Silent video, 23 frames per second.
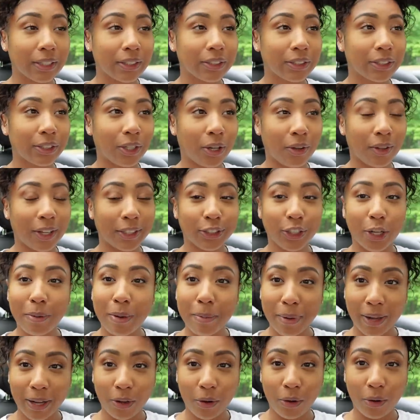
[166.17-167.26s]
So that's gonna
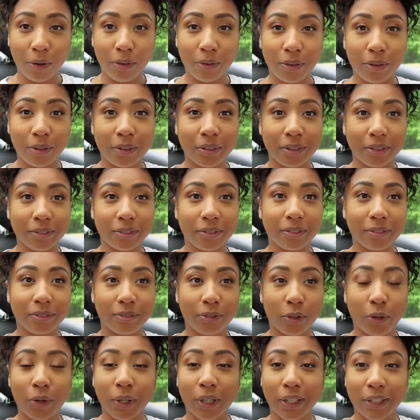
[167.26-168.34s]
be my goal
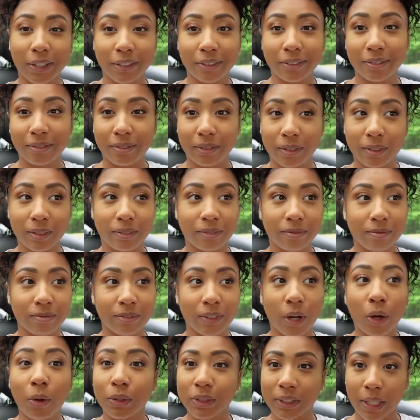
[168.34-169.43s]
for
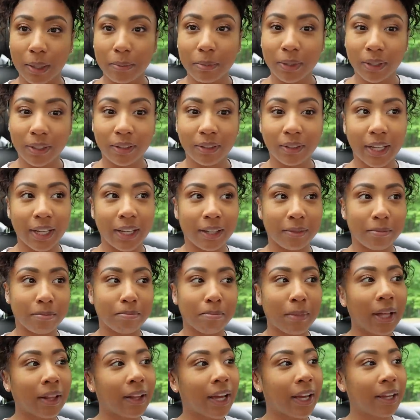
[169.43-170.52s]
the whole summer and
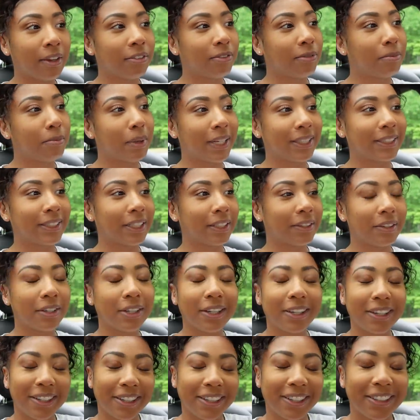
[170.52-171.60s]
my life
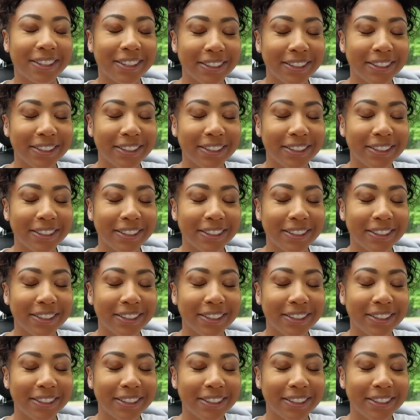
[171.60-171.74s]
basically.